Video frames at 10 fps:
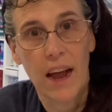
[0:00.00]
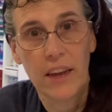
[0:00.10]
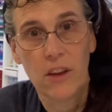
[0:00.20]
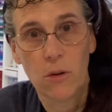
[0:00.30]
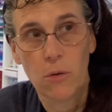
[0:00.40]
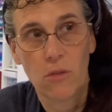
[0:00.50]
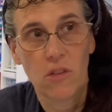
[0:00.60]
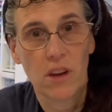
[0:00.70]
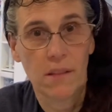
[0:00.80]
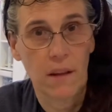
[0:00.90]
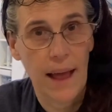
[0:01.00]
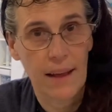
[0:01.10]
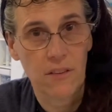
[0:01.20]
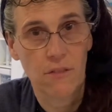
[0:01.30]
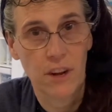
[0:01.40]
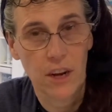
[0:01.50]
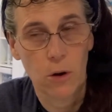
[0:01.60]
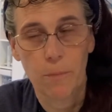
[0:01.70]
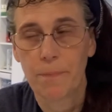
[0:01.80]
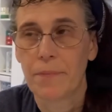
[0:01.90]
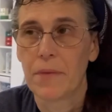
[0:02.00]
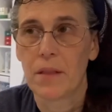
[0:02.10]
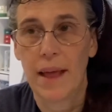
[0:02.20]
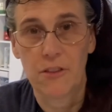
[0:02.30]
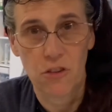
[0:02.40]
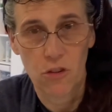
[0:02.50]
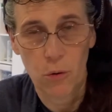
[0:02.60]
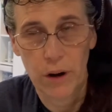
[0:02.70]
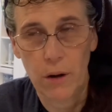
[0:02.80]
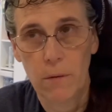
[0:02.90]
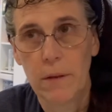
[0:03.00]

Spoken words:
used in the last tutorial.